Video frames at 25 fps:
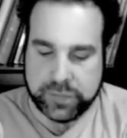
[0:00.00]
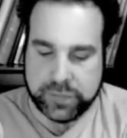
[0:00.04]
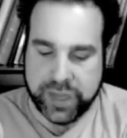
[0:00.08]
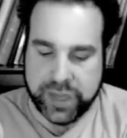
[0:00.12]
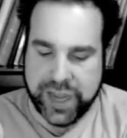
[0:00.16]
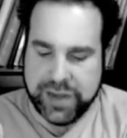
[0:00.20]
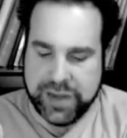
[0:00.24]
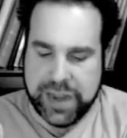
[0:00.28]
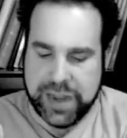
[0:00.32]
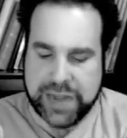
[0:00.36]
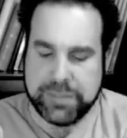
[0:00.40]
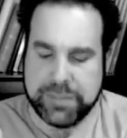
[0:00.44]

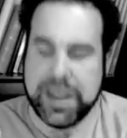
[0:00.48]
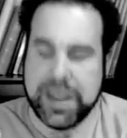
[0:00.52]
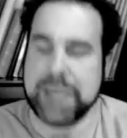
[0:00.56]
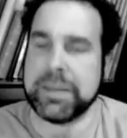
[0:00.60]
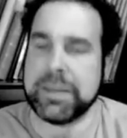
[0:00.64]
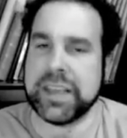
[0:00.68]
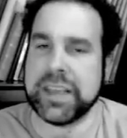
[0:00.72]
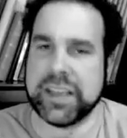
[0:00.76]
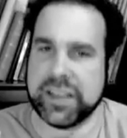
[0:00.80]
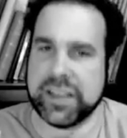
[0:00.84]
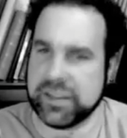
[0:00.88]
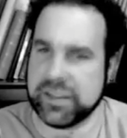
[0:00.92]
And and
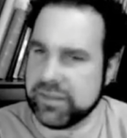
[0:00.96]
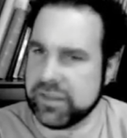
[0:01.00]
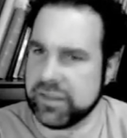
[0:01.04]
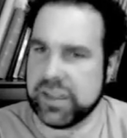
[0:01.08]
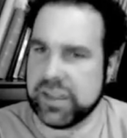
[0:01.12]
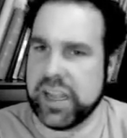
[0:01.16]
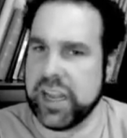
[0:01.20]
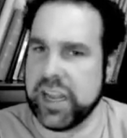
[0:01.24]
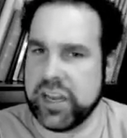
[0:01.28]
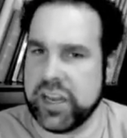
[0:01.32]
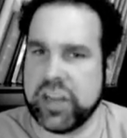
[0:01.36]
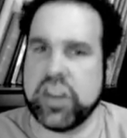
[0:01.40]
maybe
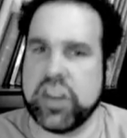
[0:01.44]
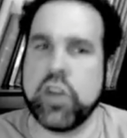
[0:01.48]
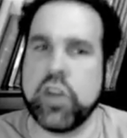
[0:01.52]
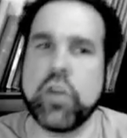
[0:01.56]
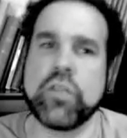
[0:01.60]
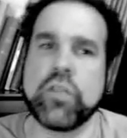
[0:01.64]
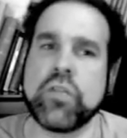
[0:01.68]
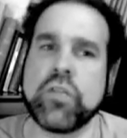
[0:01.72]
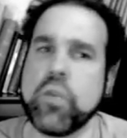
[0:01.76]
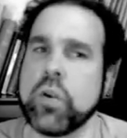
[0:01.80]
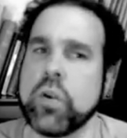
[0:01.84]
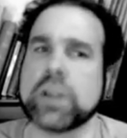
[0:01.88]
and, you no, know,
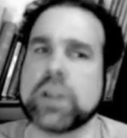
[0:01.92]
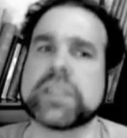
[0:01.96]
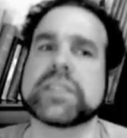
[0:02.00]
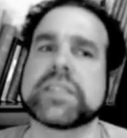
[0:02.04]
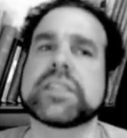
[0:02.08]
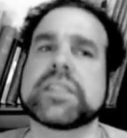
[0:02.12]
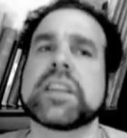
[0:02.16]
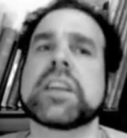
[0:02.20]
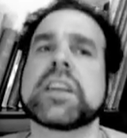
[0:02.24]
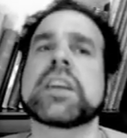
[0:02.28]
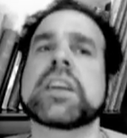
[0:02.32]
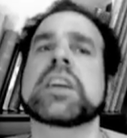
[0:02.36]
of
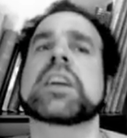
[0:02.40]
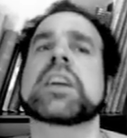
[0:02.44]
course,